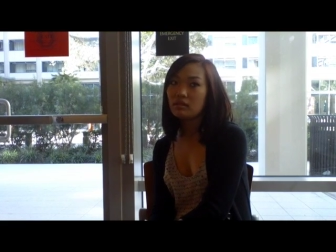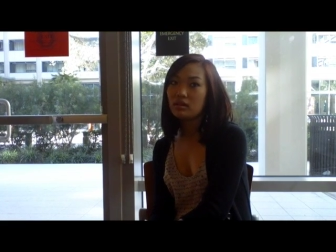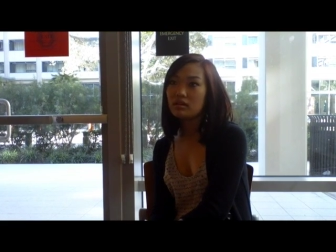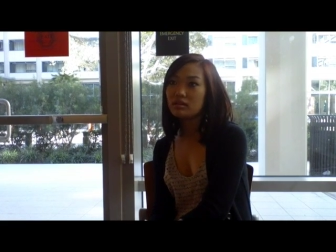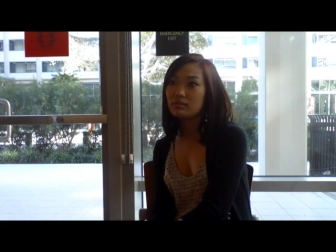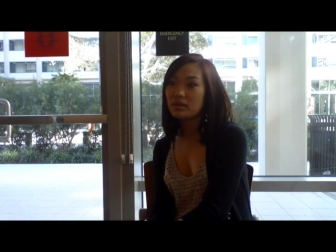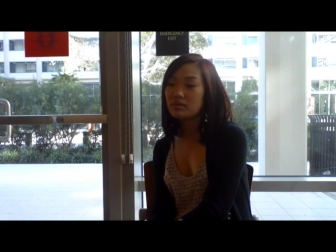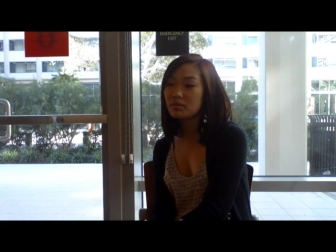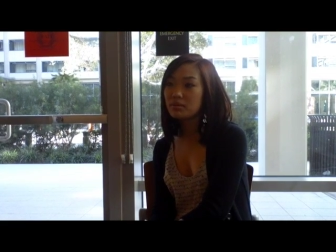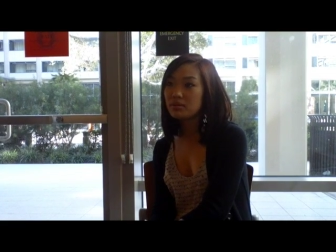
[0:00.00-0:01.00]
I
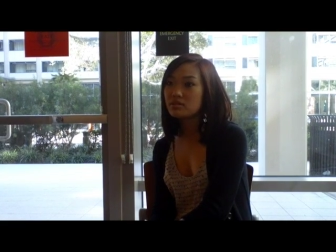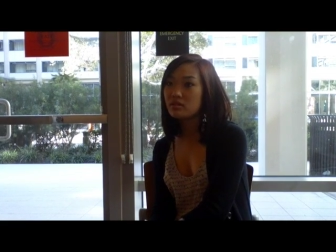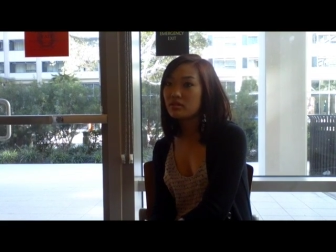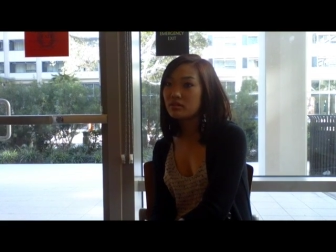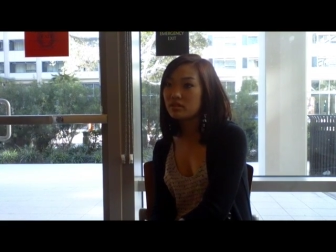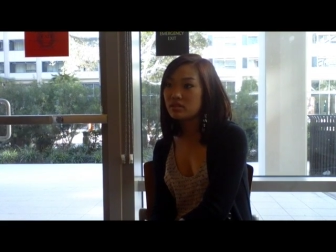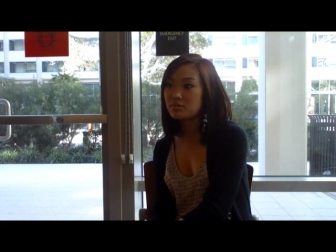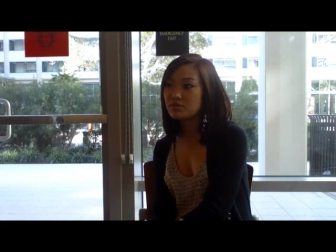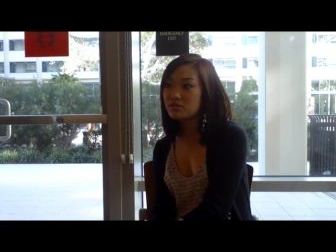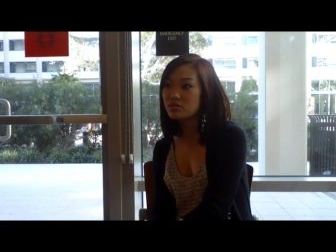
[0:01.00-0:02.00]
think my parents are the
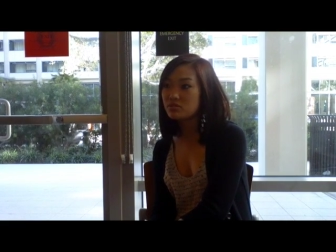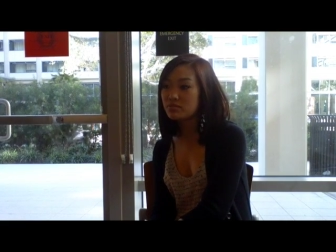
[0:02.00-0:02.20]
exception, just